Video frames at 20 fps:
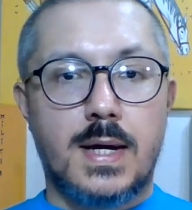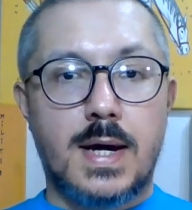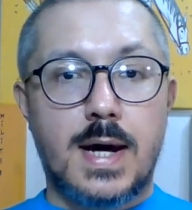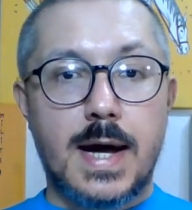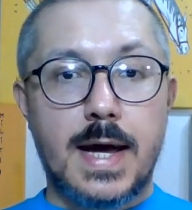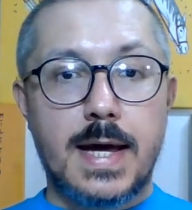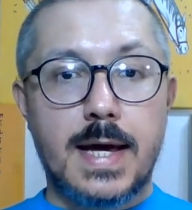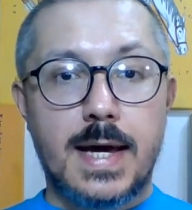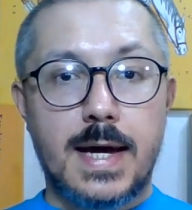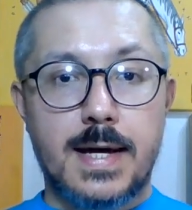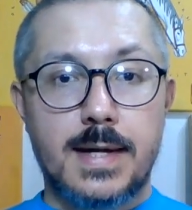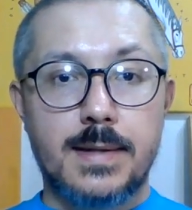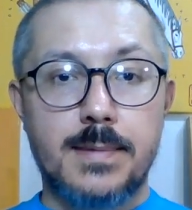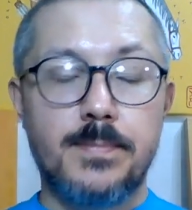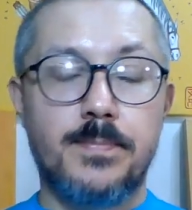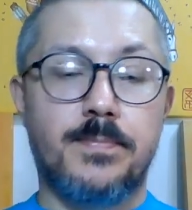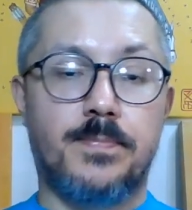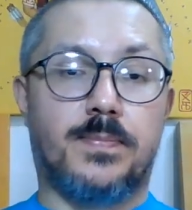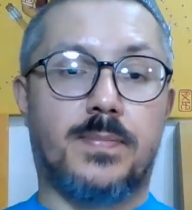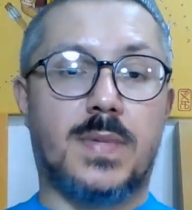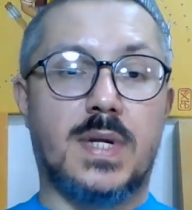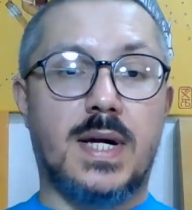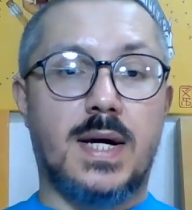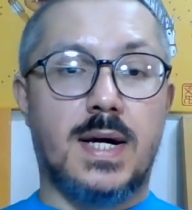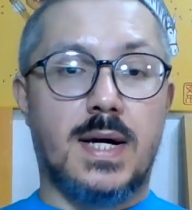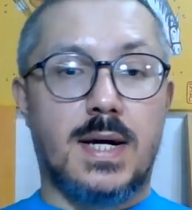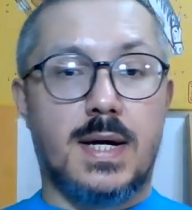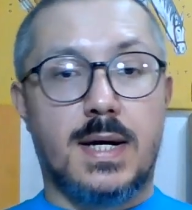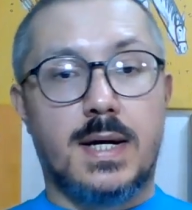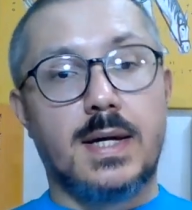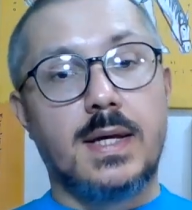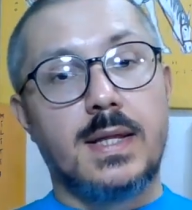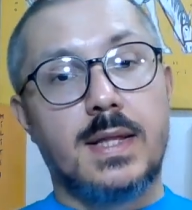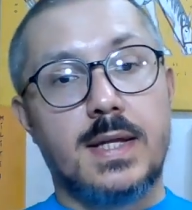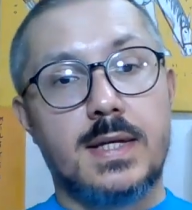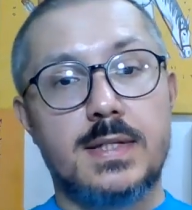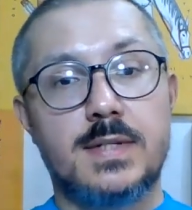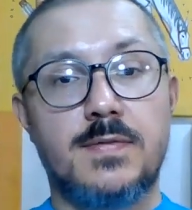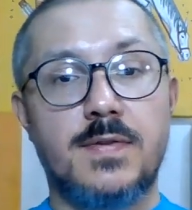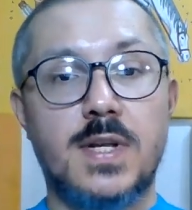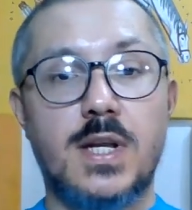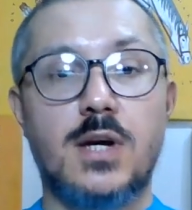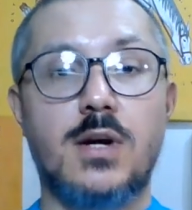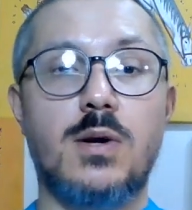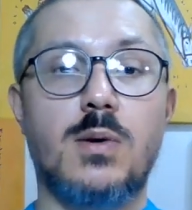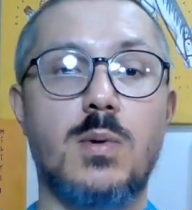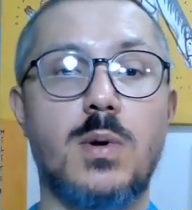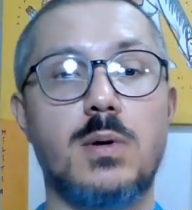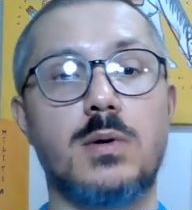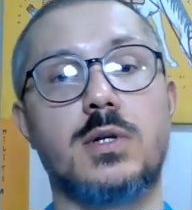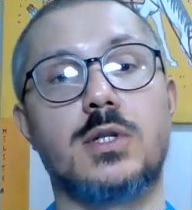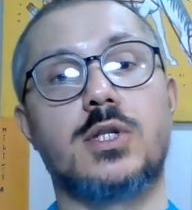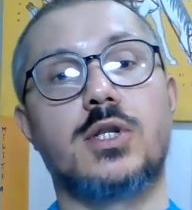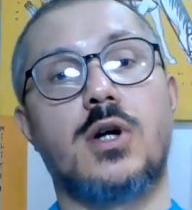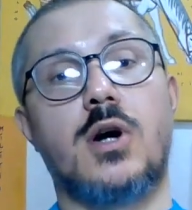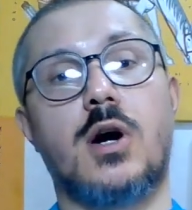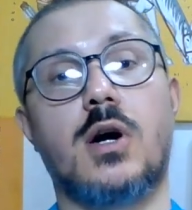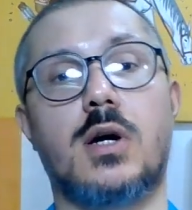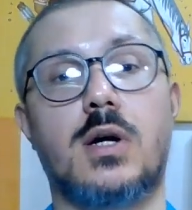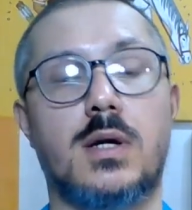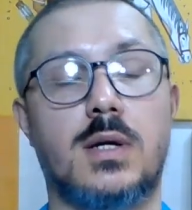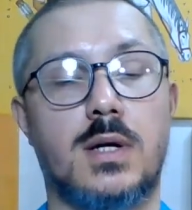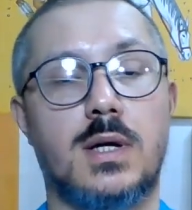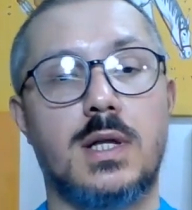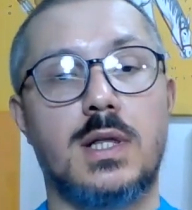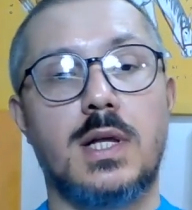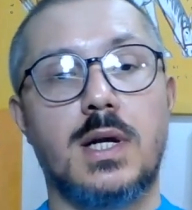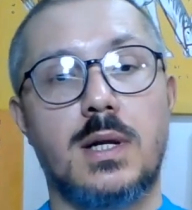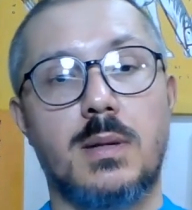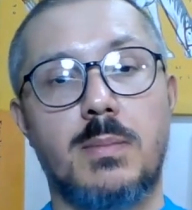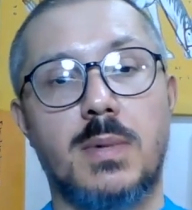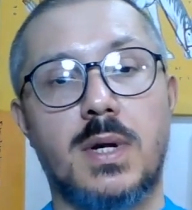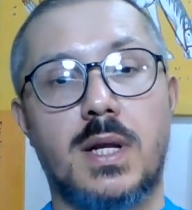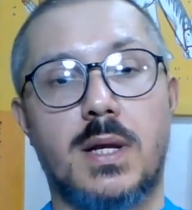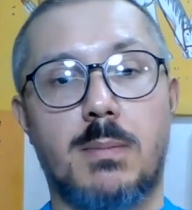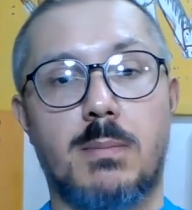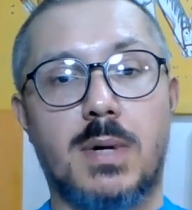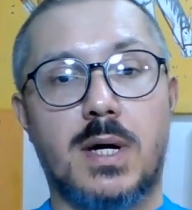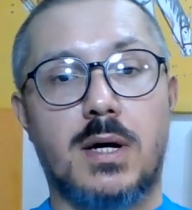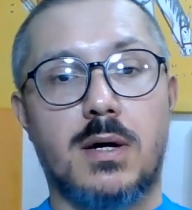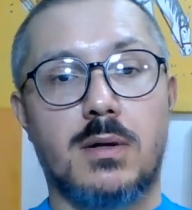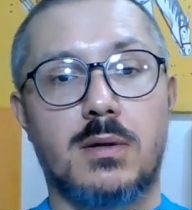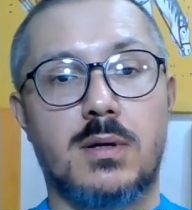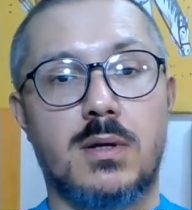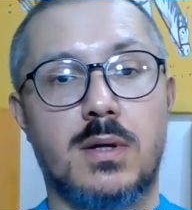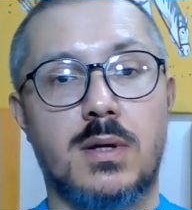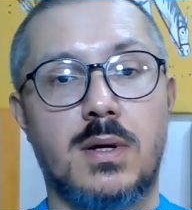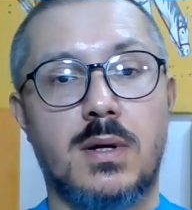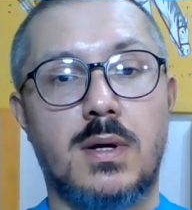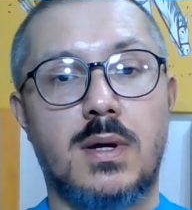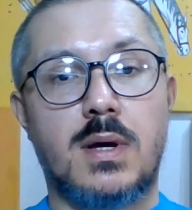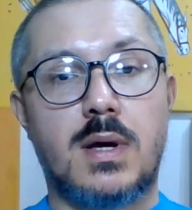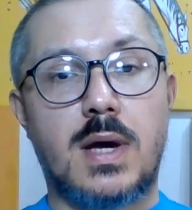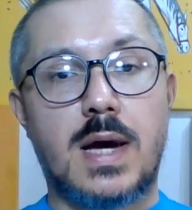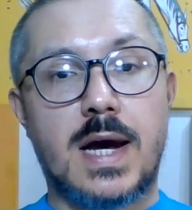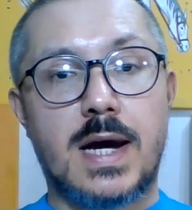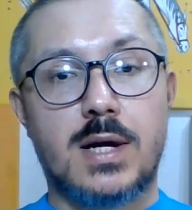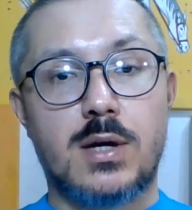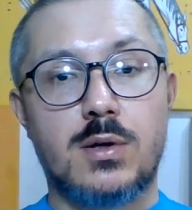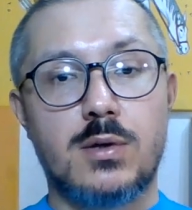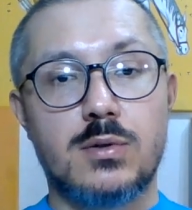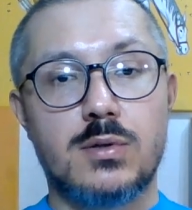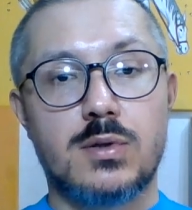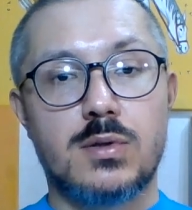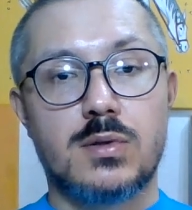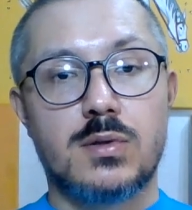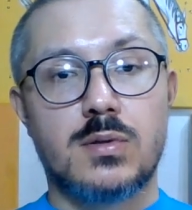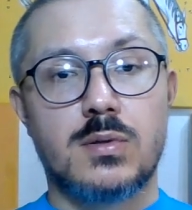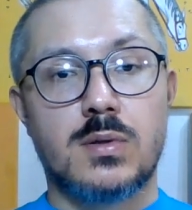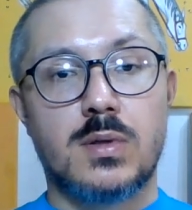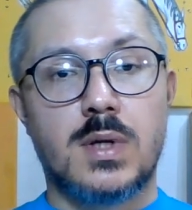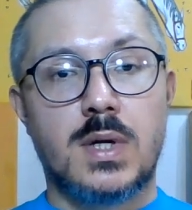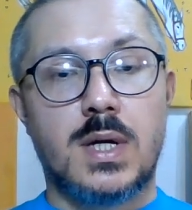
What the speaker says: Hi again. In this video, we will talk a little bit about arrows